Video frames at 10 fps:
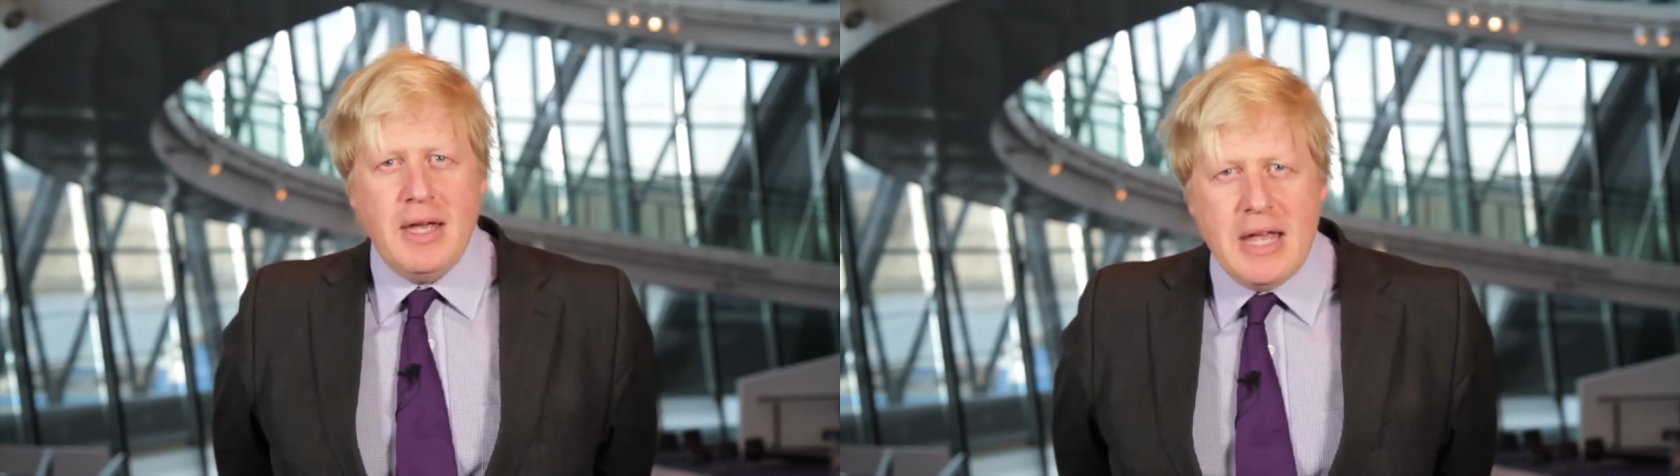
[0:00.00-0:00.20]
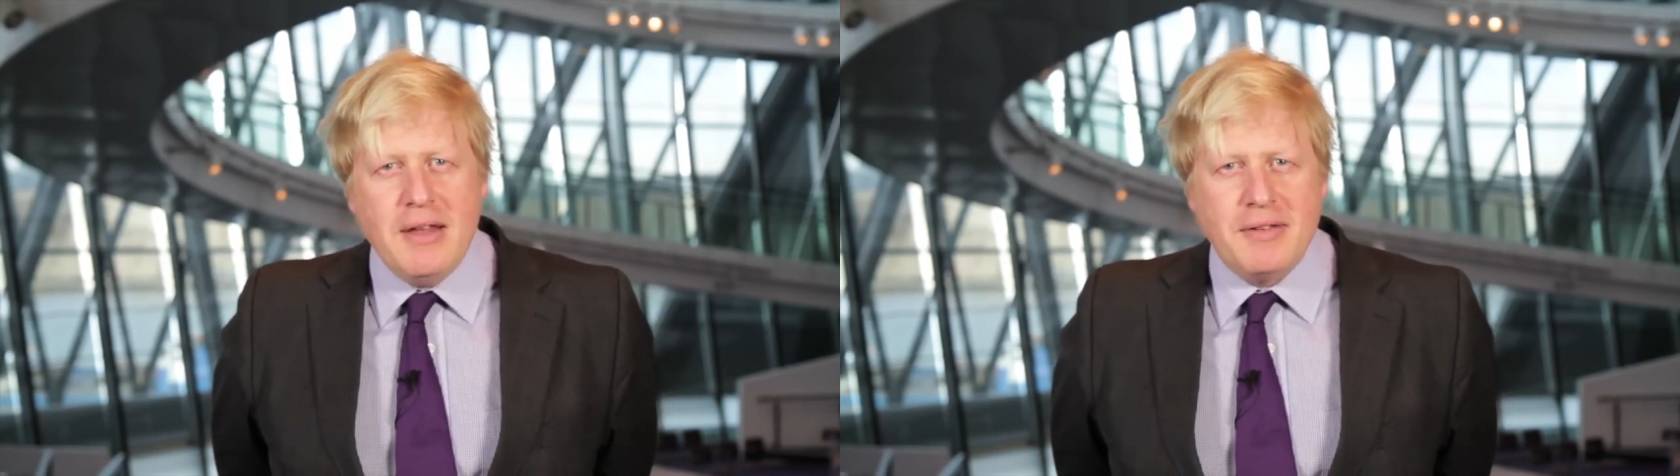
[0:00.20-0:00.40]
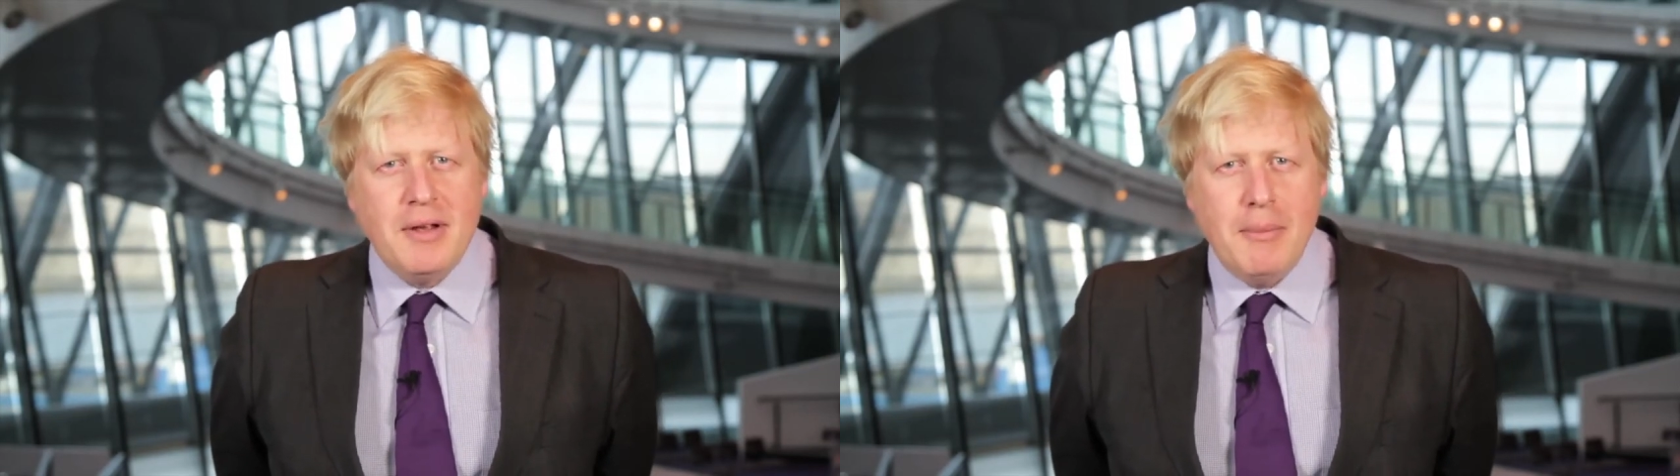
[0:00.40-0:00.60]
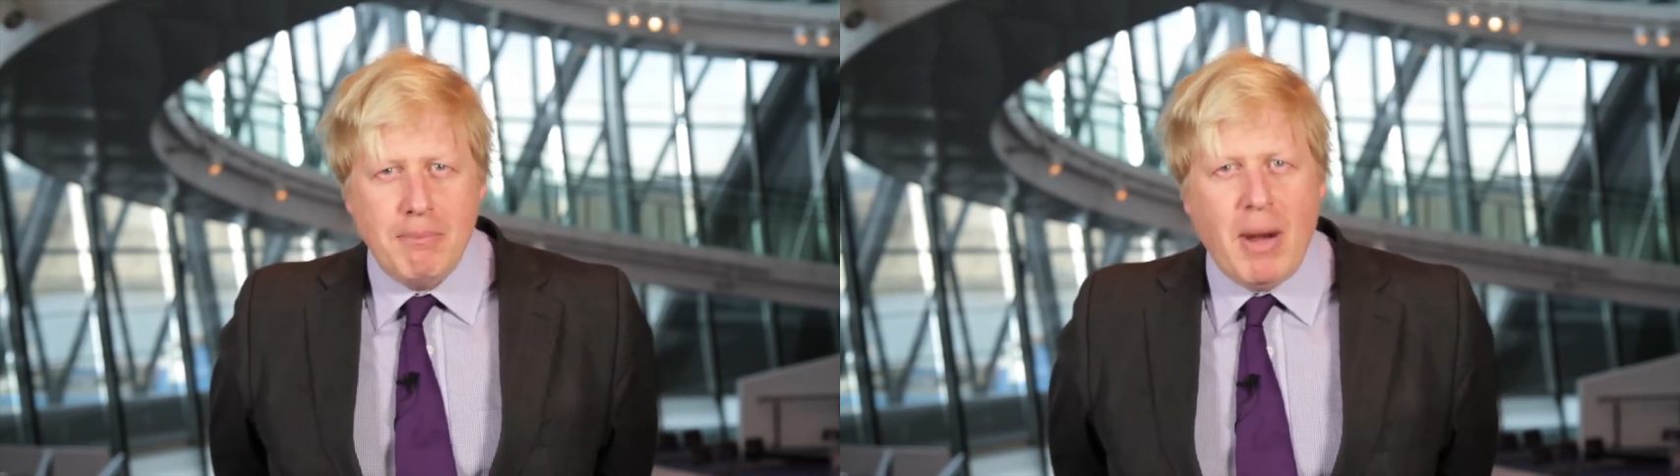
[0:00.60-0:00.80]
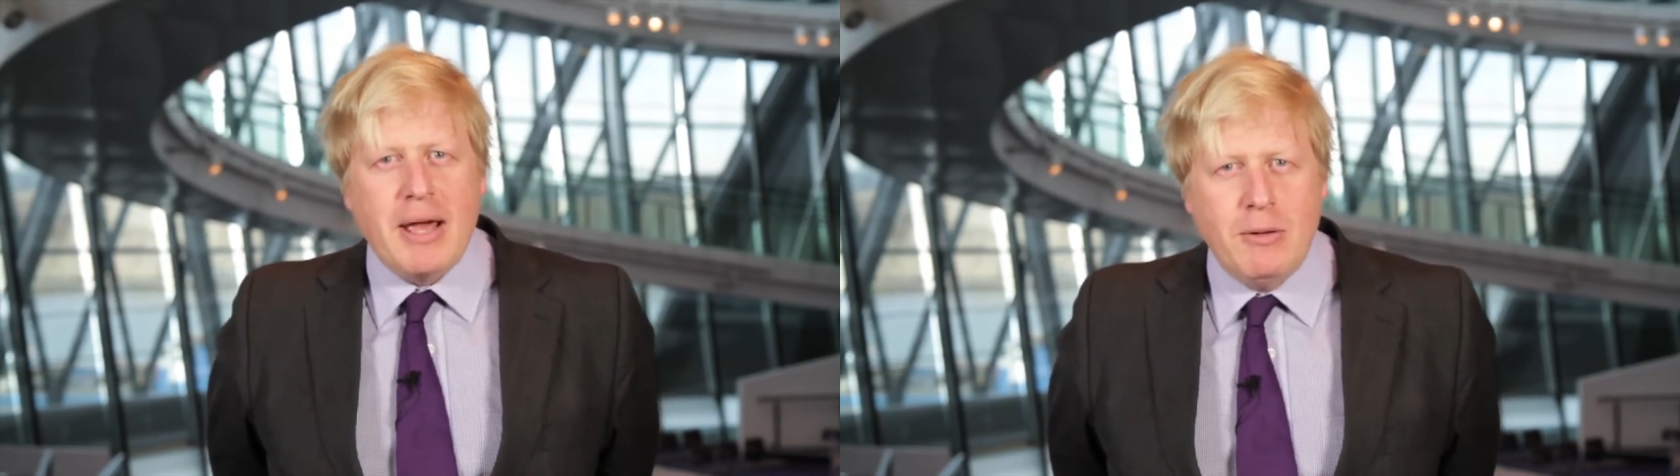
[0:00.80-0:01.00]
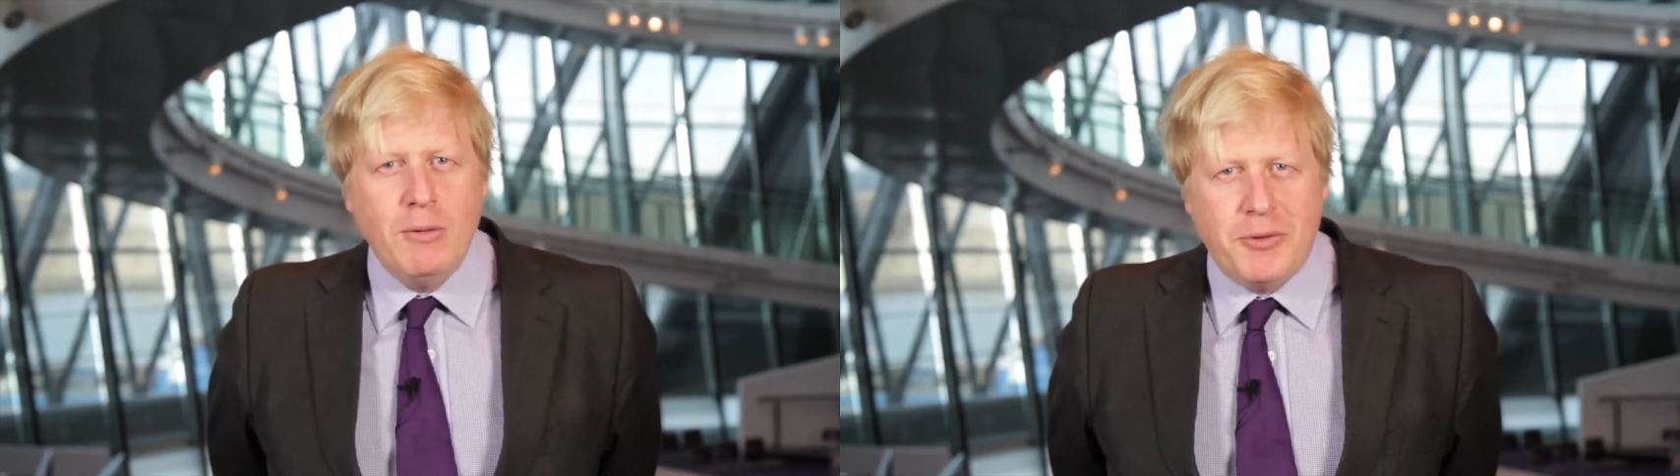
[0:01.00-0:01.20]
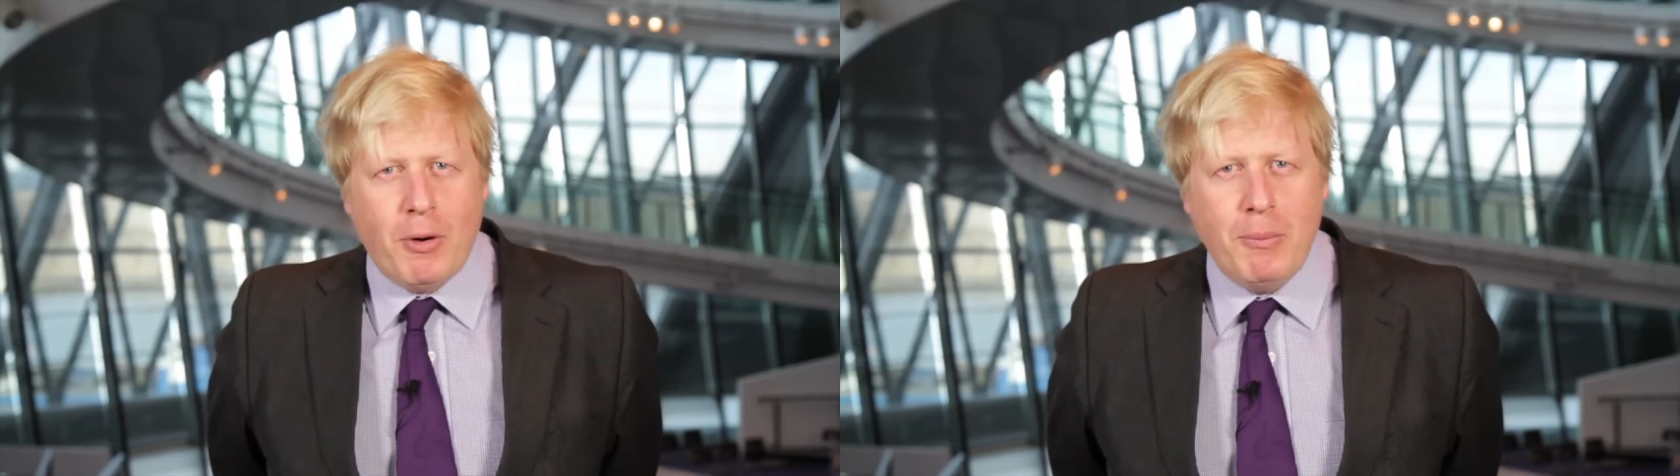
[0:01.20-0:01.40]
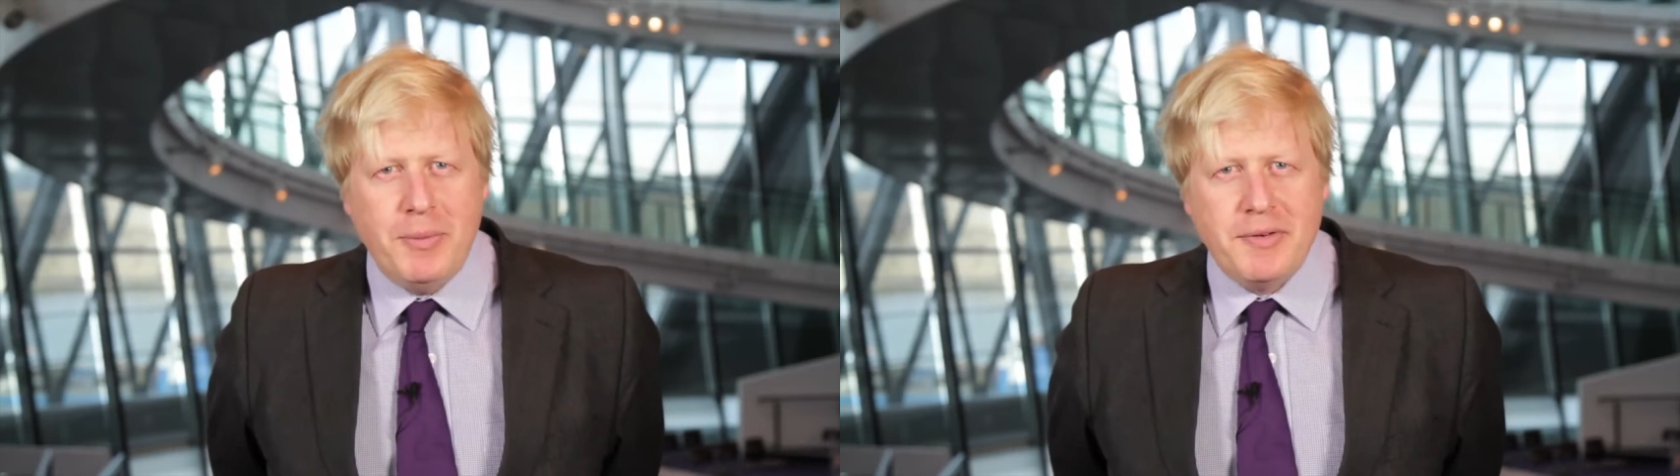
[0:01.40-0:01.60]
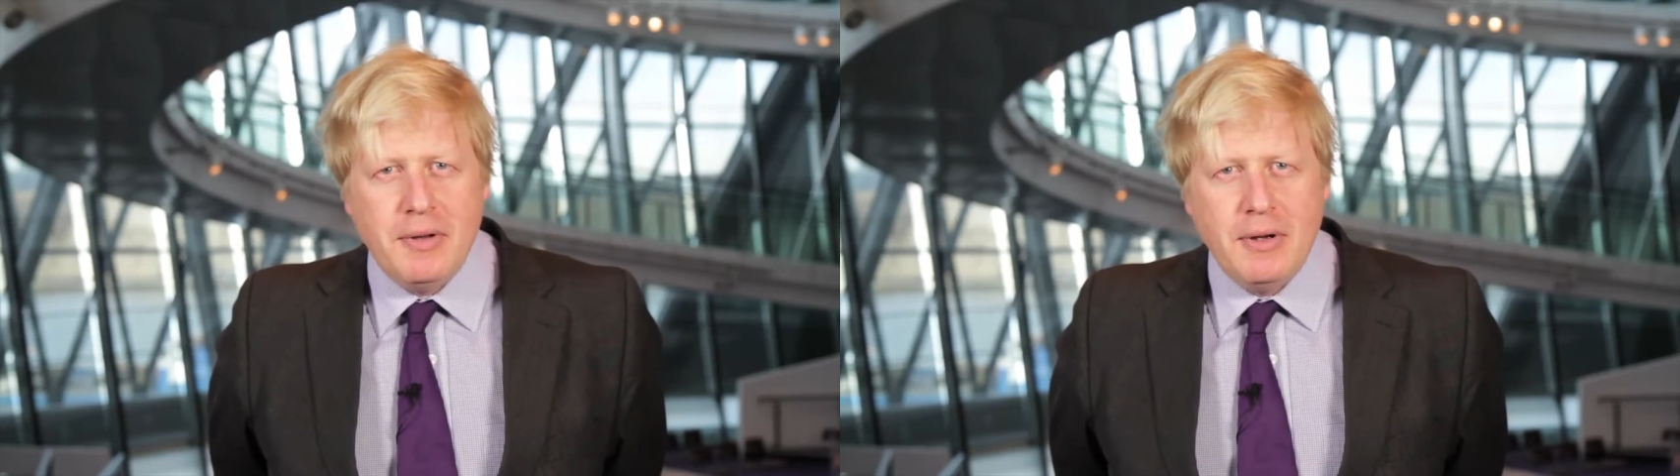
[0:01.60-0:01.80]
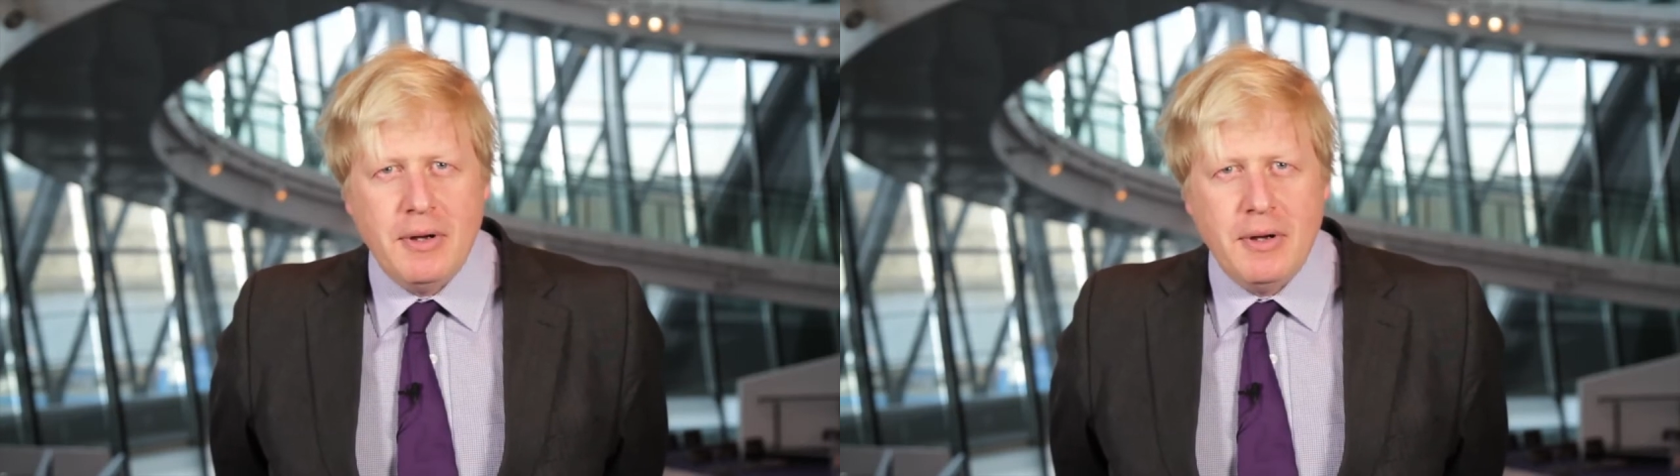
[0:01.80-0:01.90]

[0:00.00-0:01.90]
is Michael Dobbs